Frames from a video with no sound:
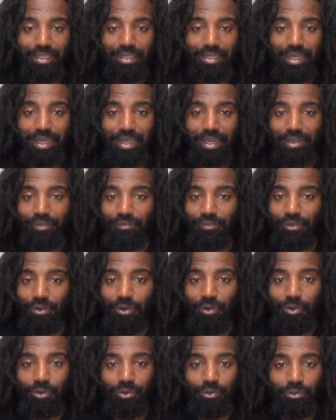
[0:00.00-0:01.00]
then I have the
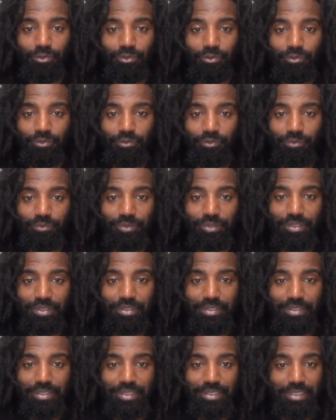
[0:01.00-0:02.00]
whole
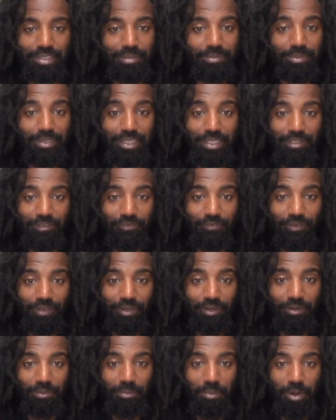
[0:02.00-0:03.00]
CBD
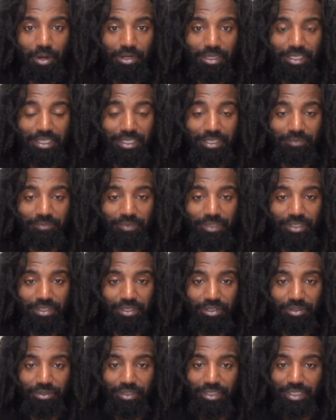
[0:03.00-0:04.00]
Fair Market, you
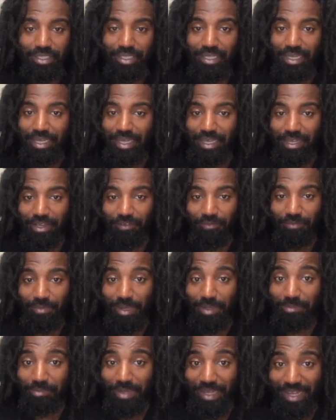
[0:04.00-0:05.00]
know, and then I have
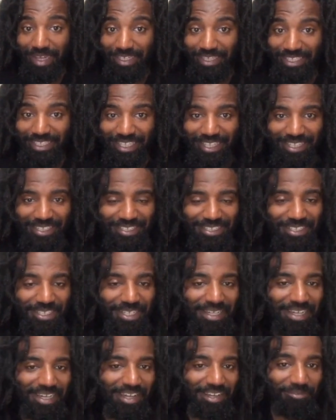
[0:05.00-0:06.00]
my podcast, and
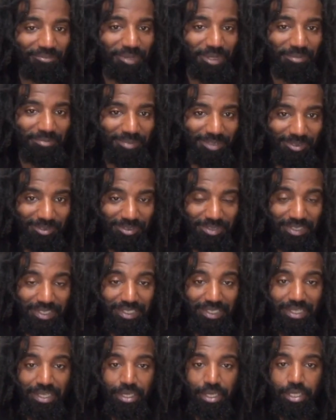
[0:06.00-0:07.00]
then I have my
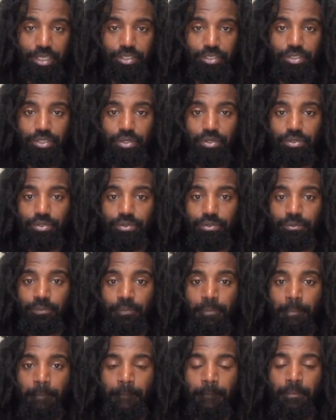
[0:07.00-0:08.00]
music.
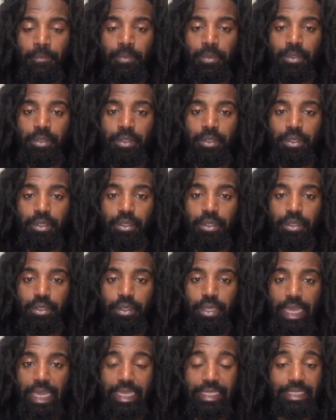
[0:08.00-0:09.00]
So,
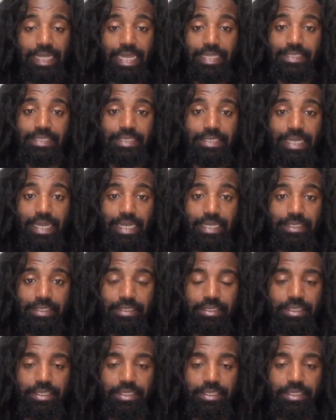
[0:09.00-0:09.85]
and that's not